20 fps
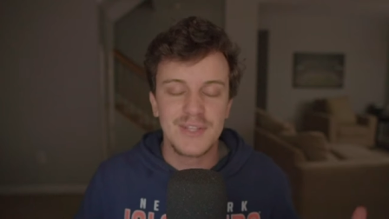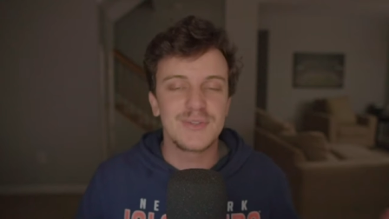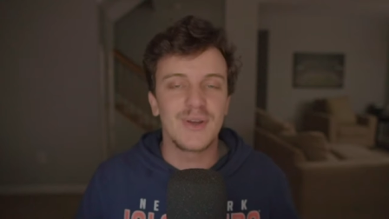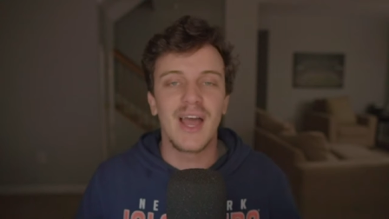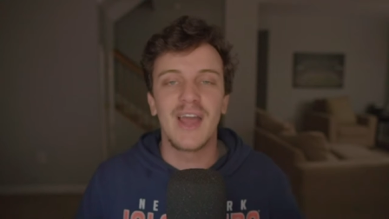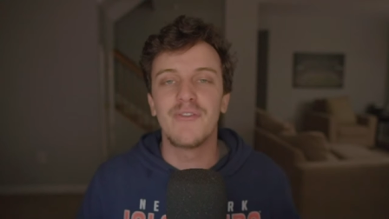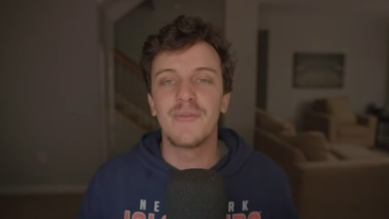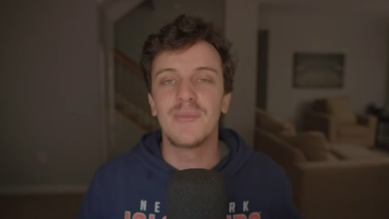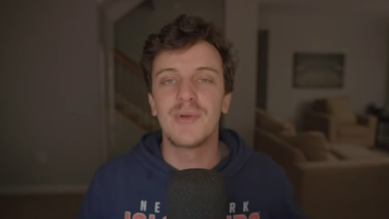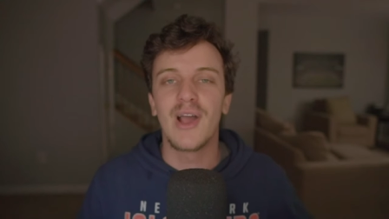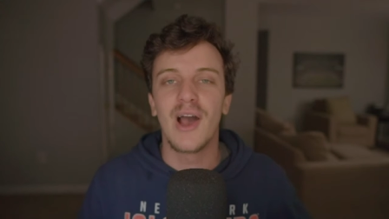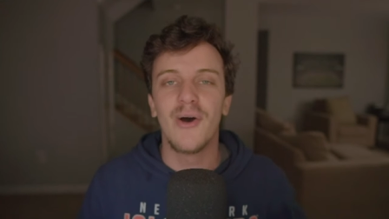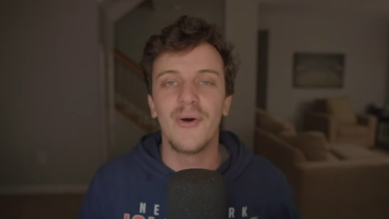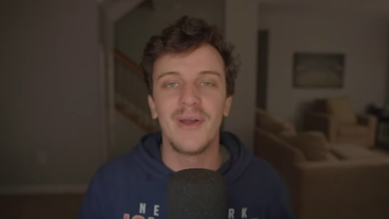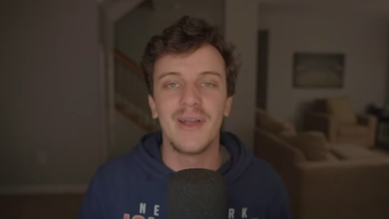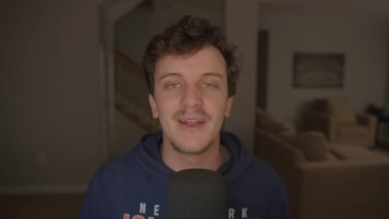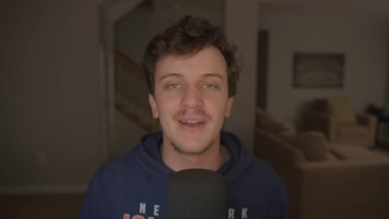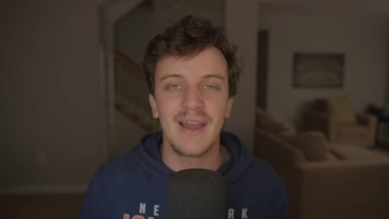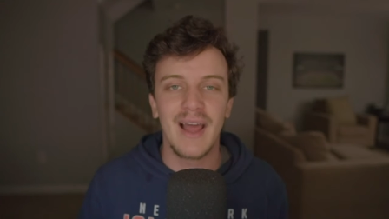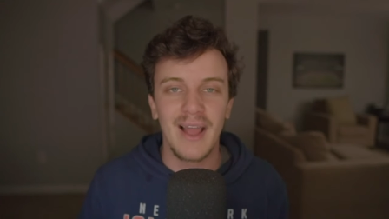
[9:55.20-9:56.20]
So I have him
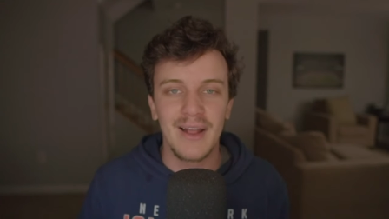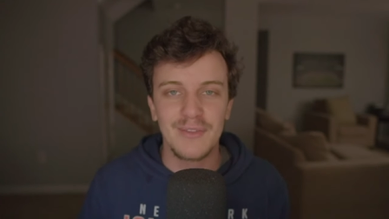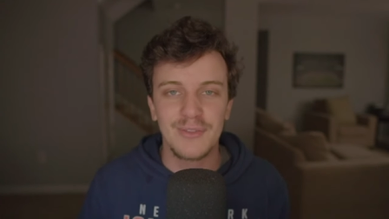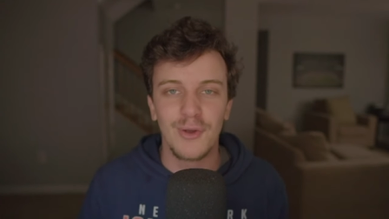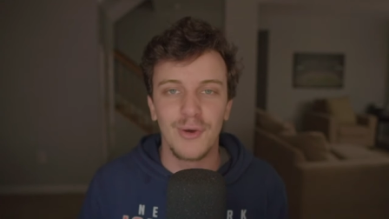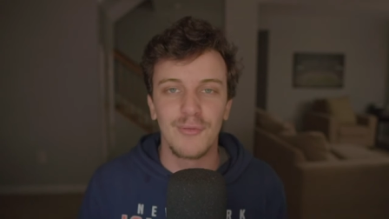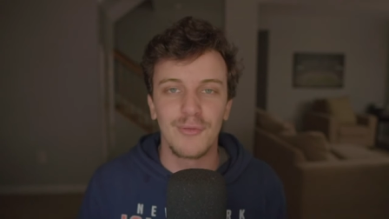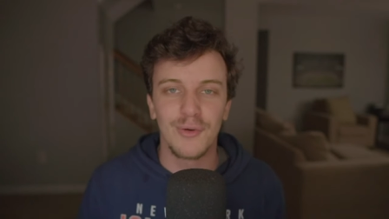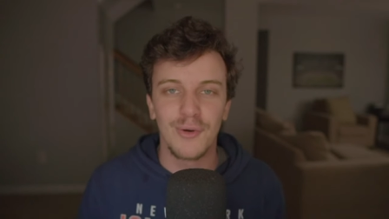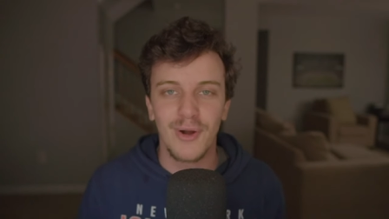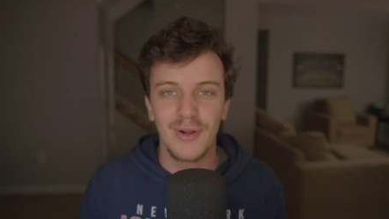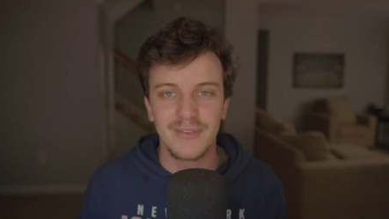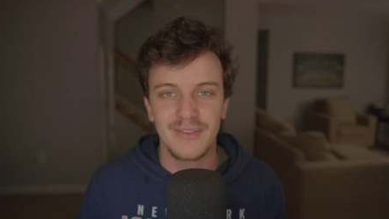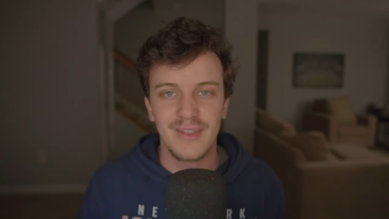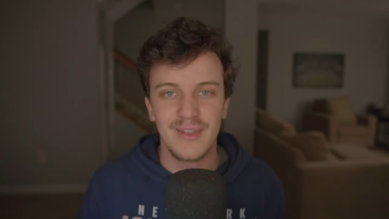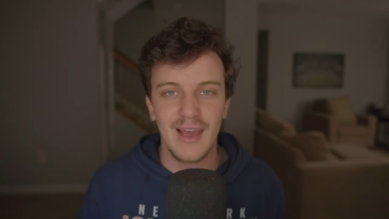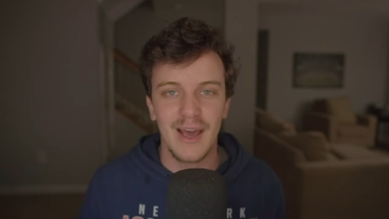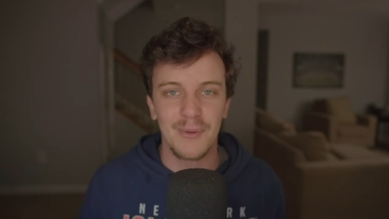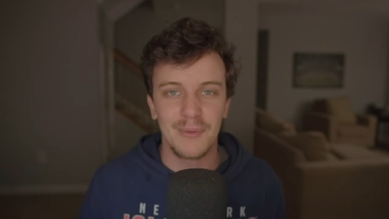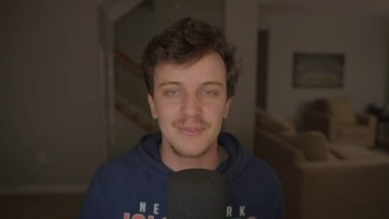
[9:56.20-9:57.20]
going ninth overall to
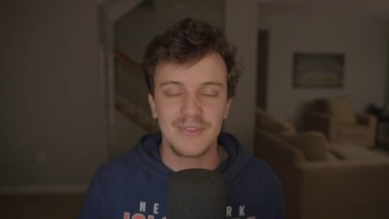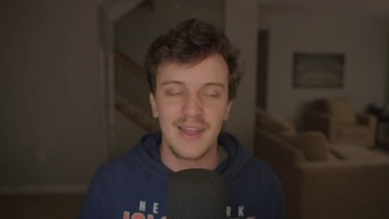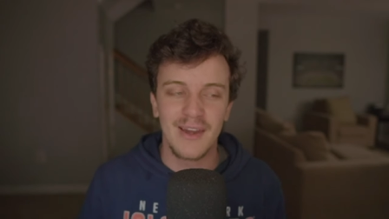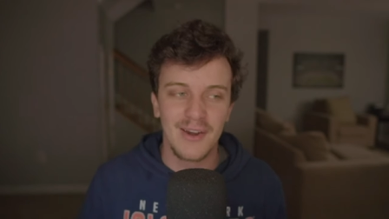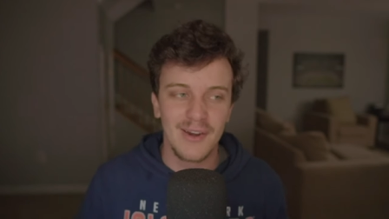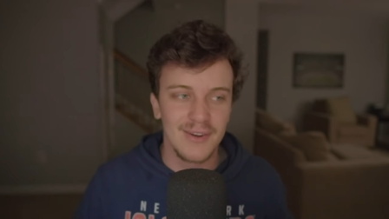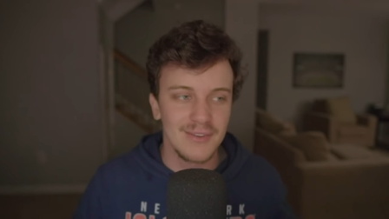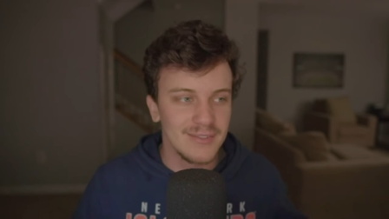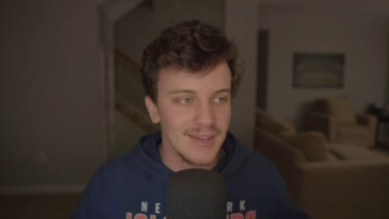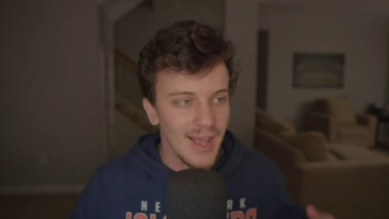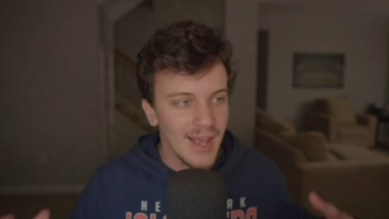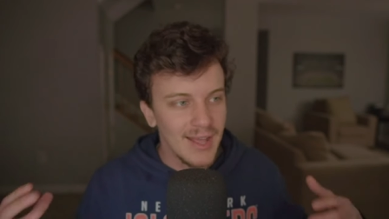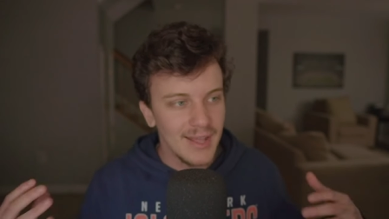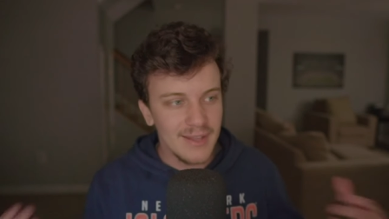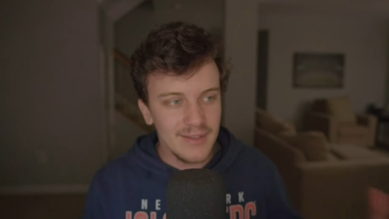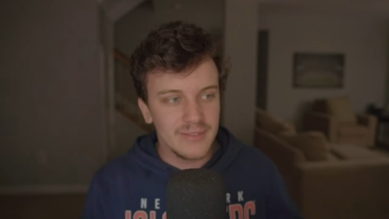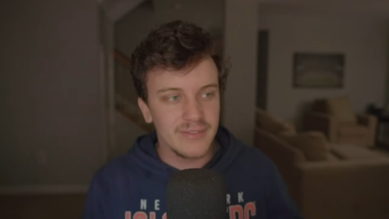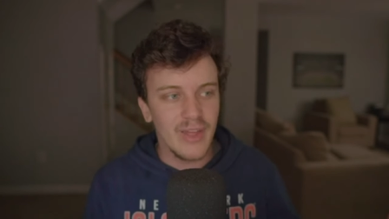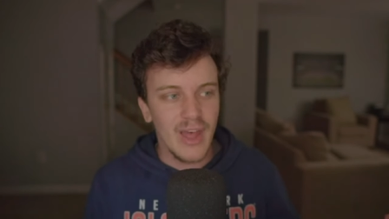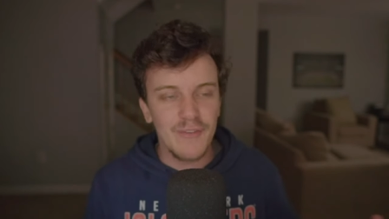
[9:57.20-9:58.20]
the Ottawa Senators.
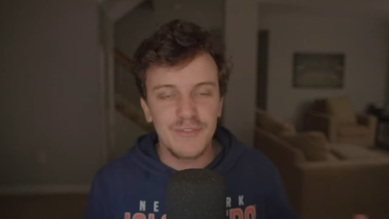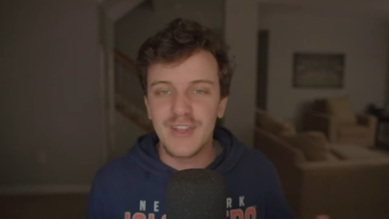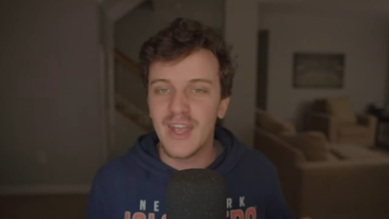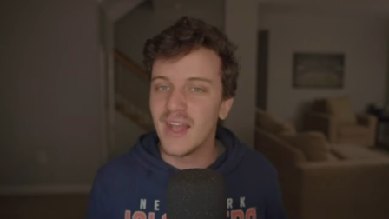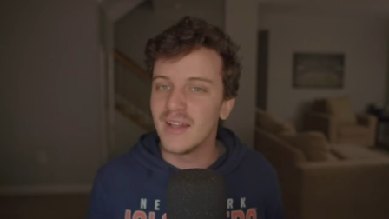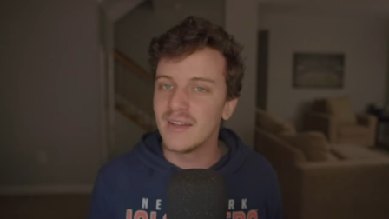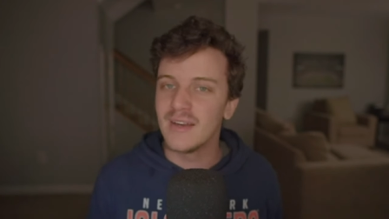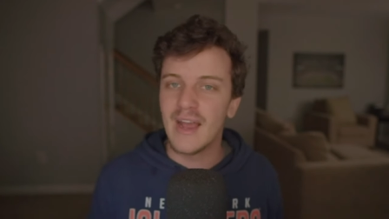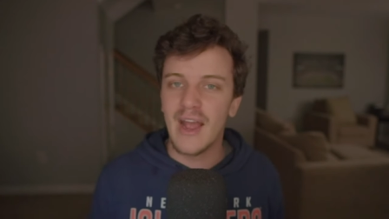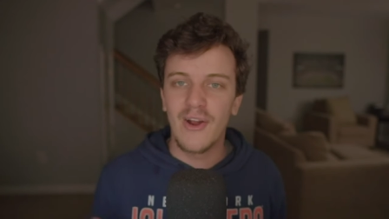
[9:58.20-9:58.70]
He's left handed.